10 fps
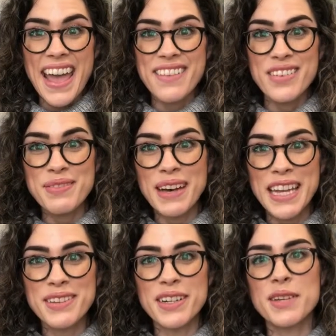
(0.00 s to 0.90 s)
Hi
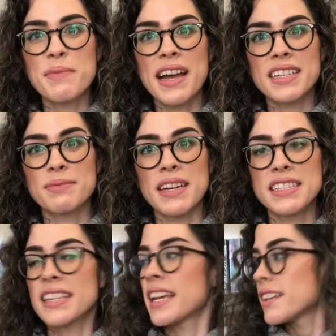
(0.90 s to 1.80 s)
everybody, welcome back to my
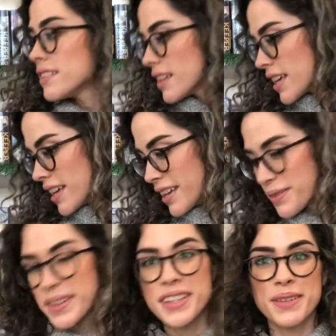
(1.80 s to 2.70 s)
channel, and
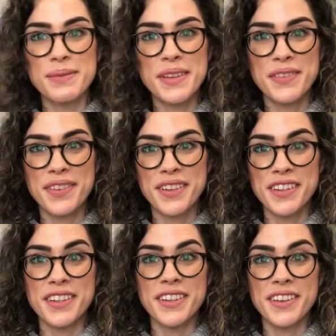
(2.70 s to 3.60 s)
welcome if
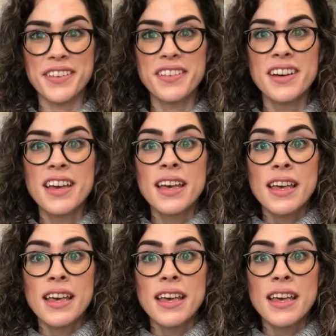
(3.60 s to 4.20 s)
you're new.